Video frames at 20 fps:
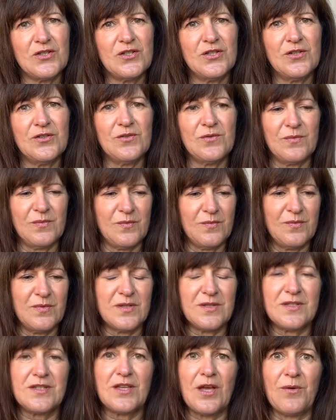to
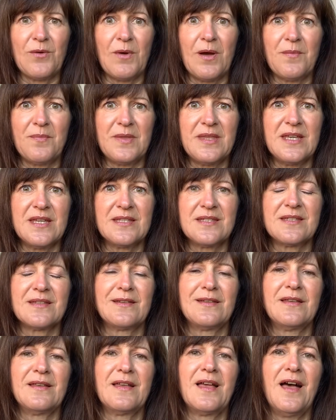sew up these
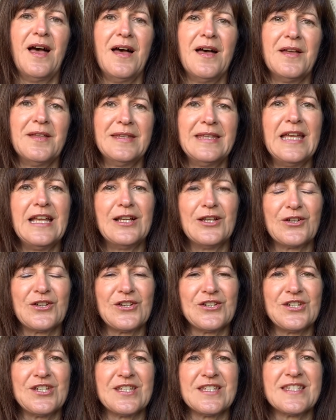uh, Kneeler
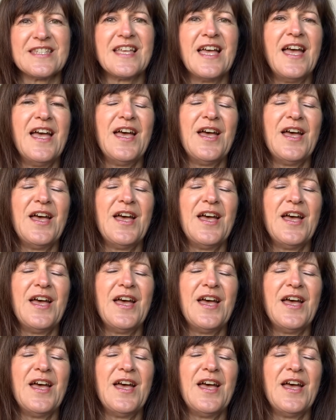cushions.